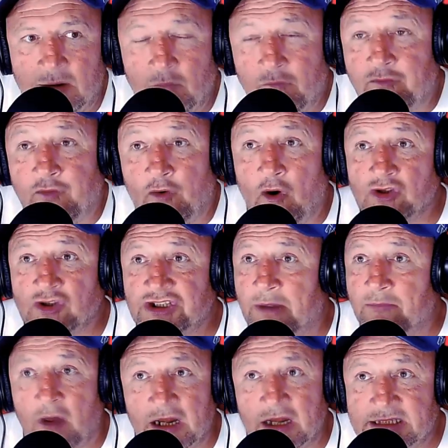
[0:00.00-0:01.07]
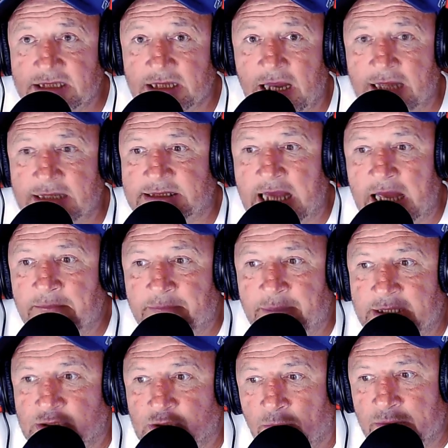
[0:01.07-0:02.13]
and unfortunately, I'm not into lads getting
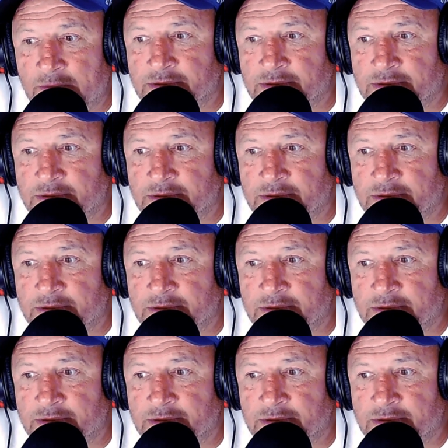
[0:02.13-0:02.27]
beat up.